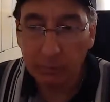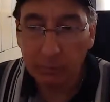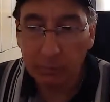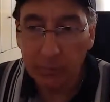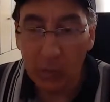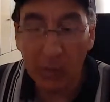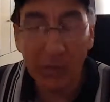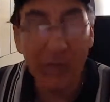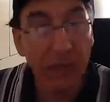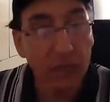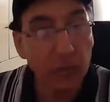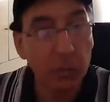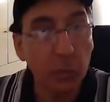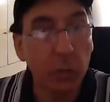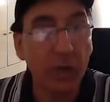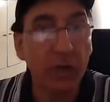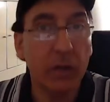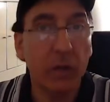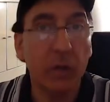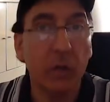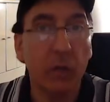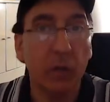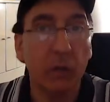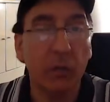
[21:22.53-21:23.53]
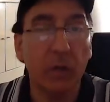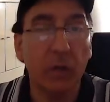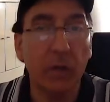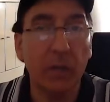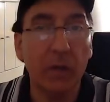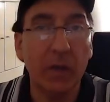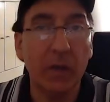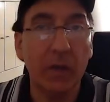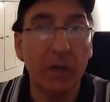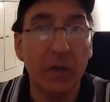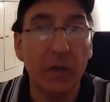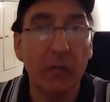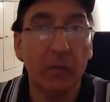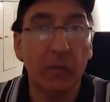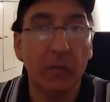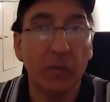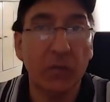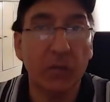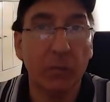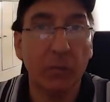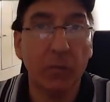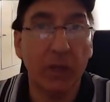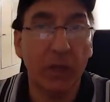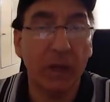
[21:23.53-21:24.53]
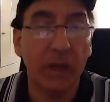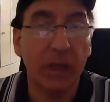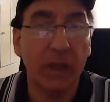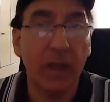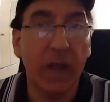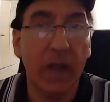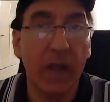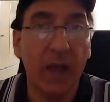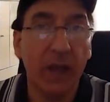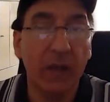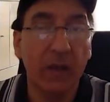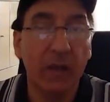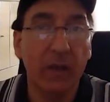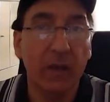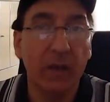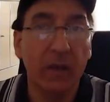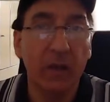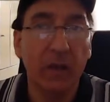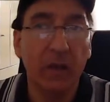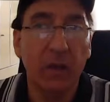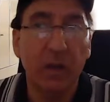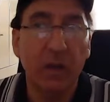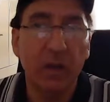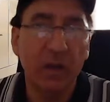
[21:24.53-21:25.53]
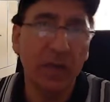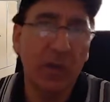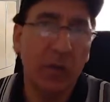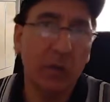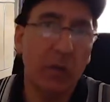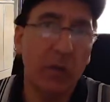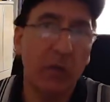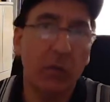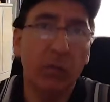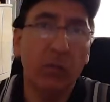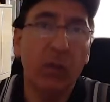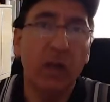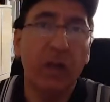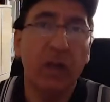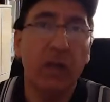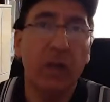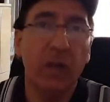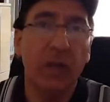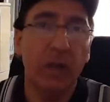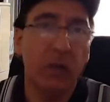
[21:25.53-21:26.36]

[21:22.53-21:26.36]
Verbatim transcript: but that's what I do. I mean, even for something like that, you say you don't really need it.